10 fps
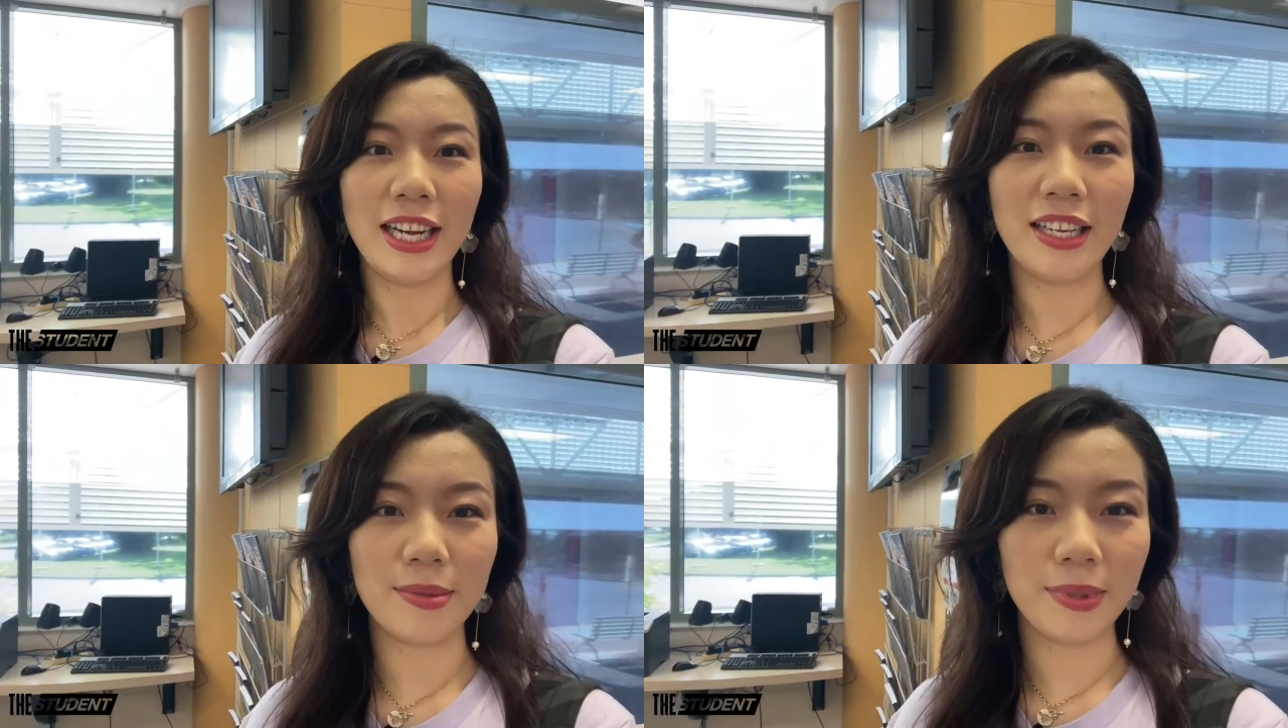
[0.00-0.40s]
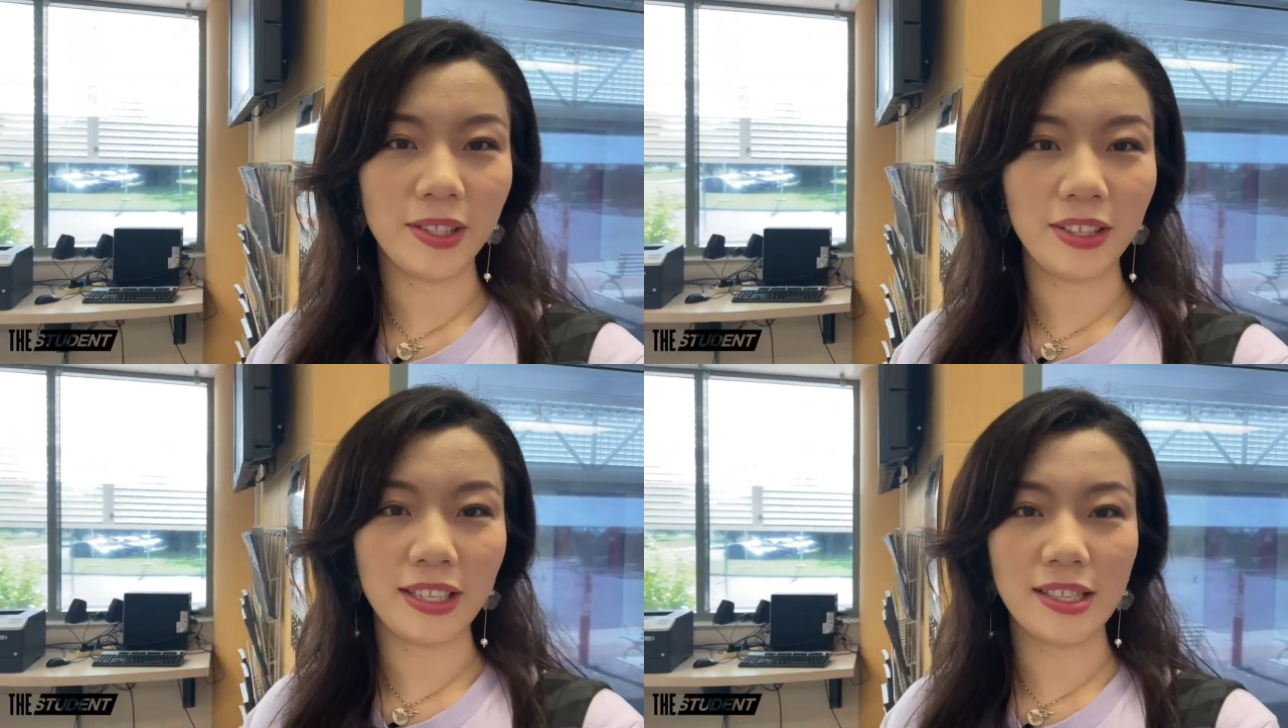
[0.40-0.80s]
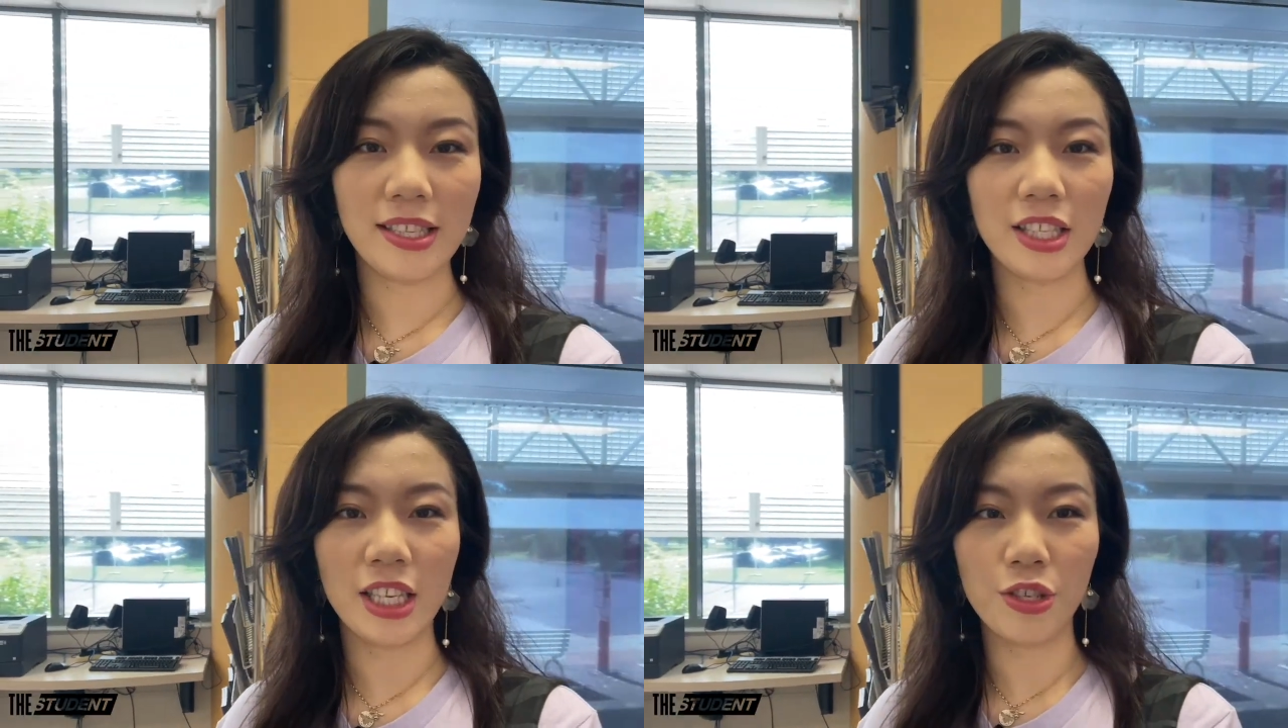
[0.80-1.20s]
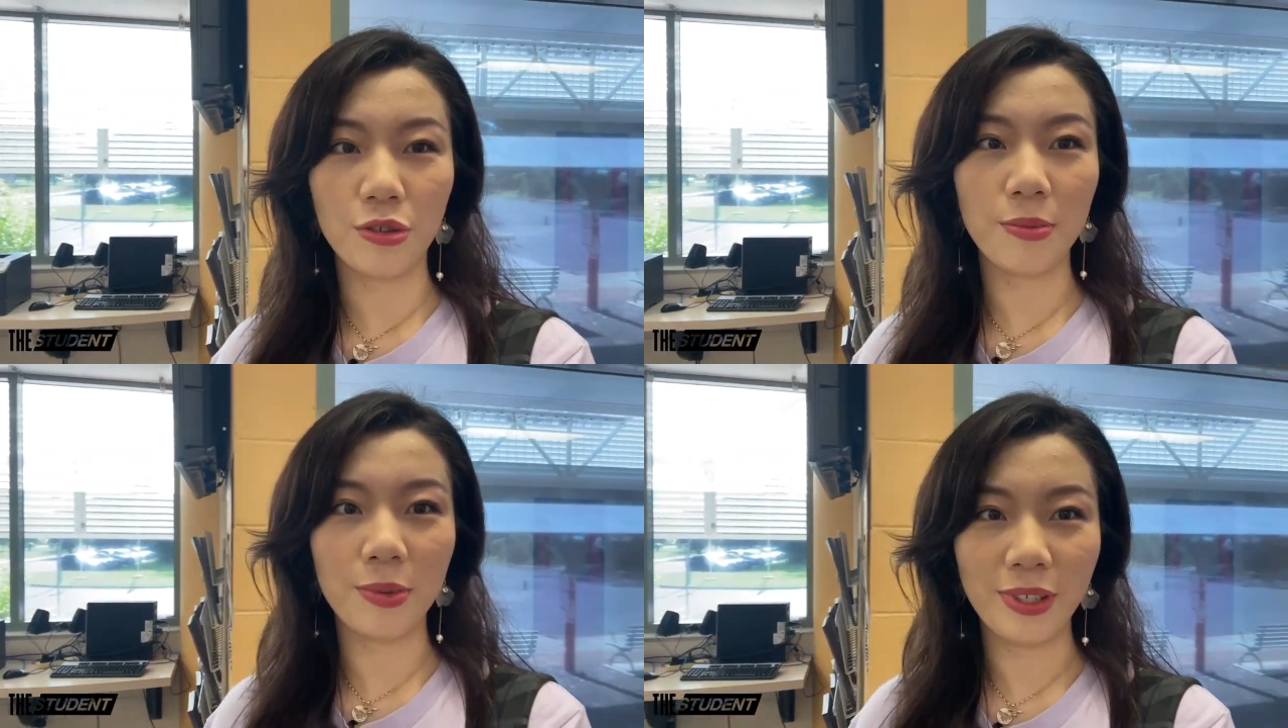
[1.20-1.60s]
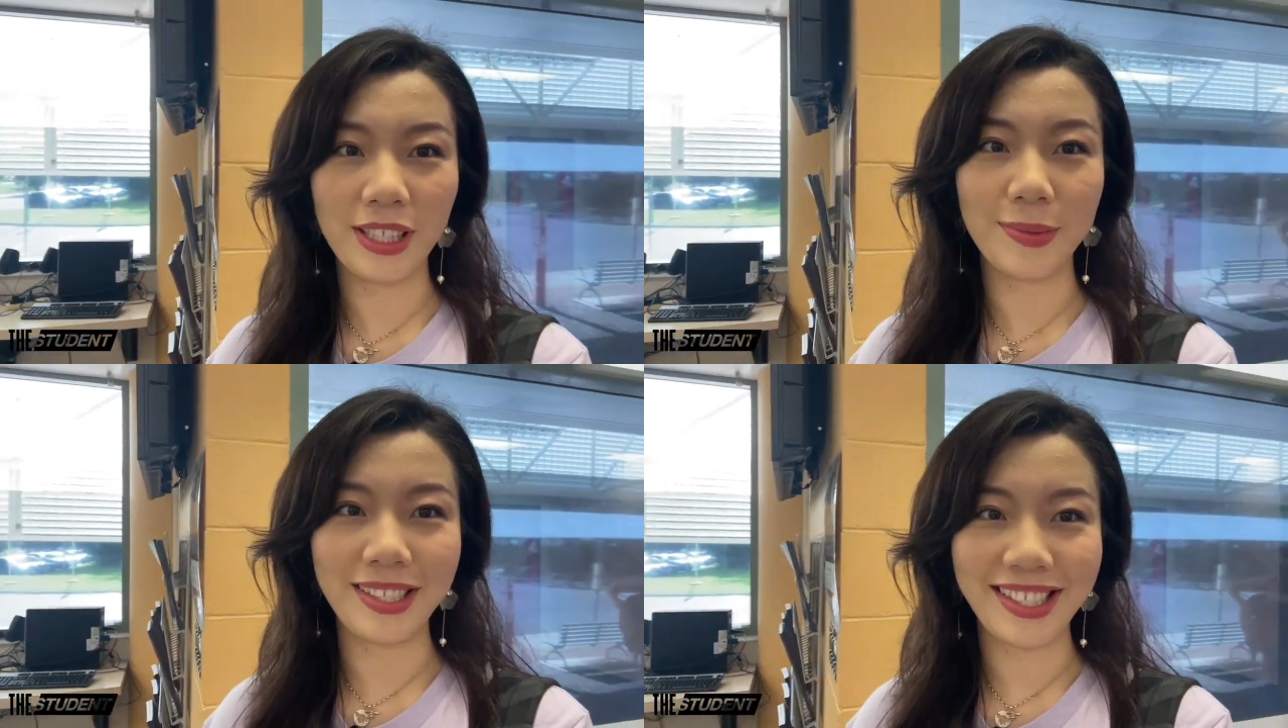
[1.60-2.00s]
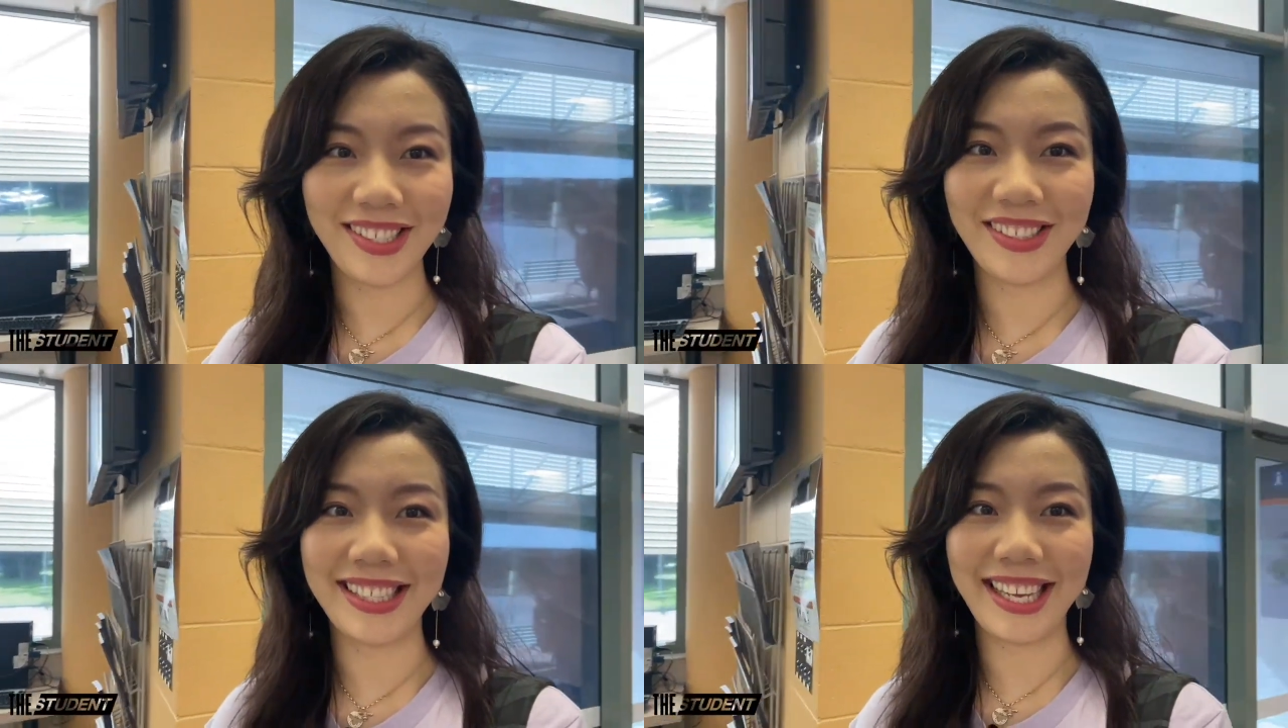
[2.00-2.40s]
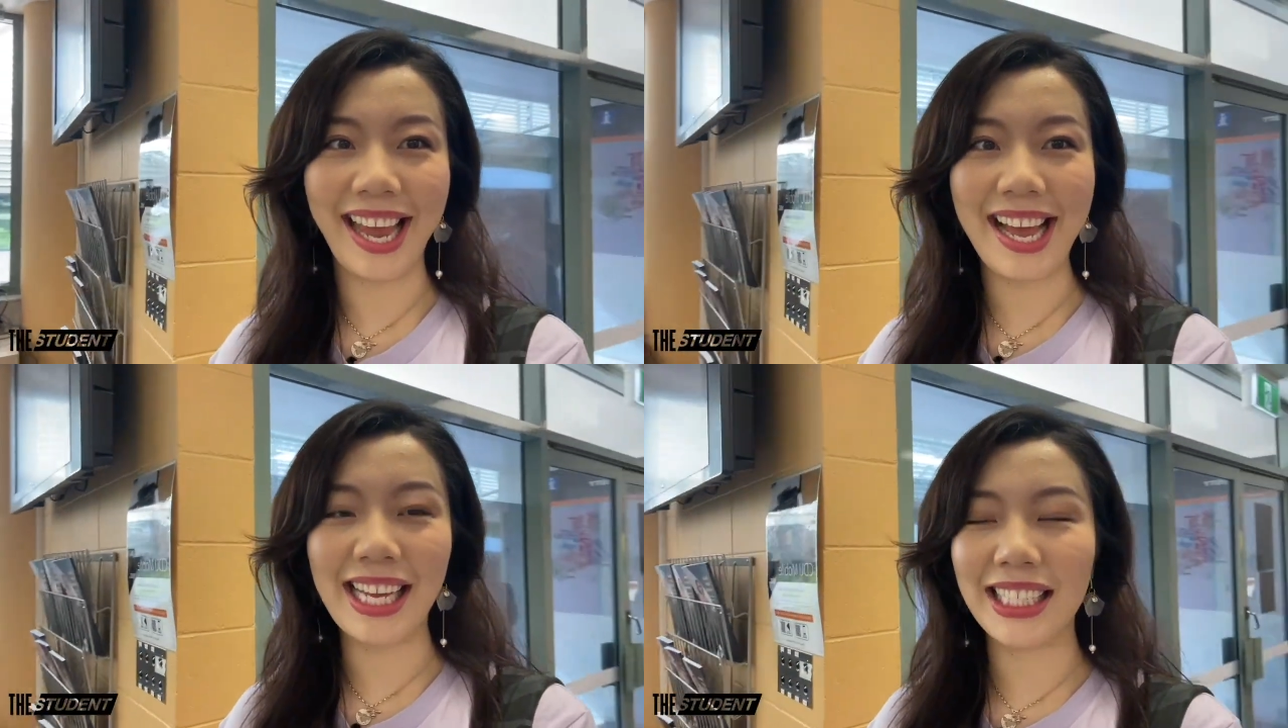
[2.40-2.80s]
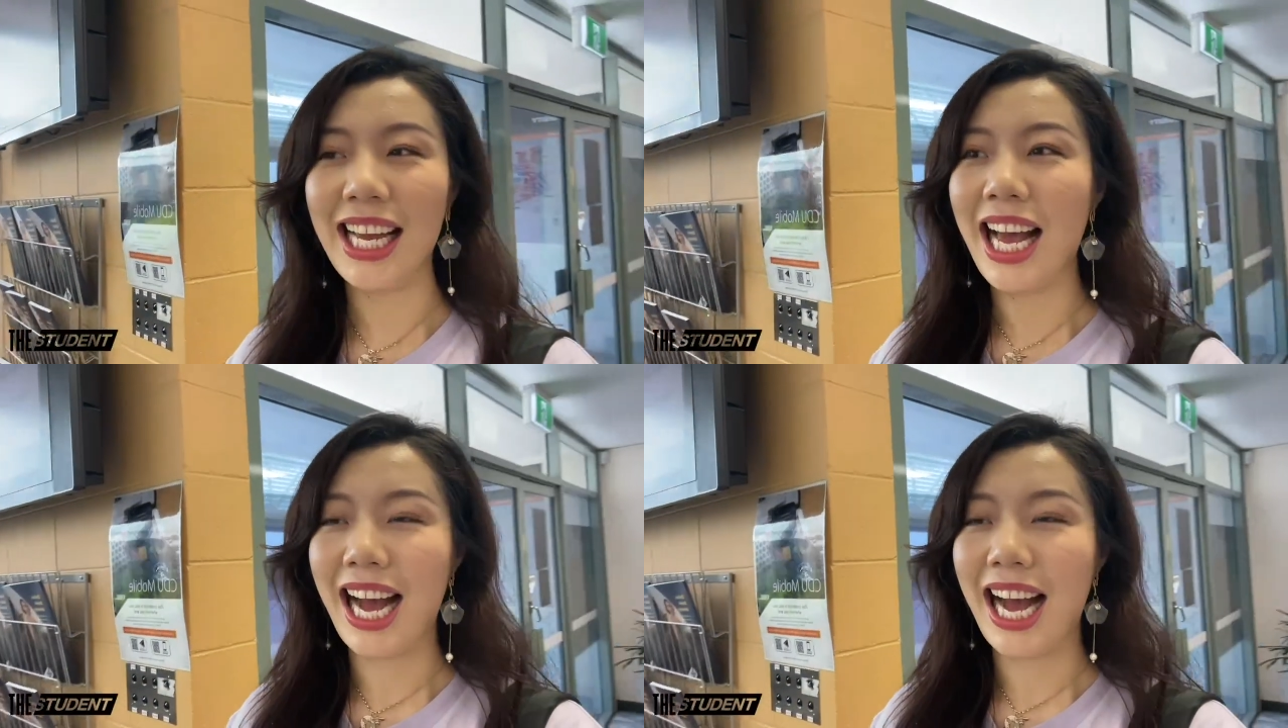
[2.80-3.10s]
as well as the central point where students can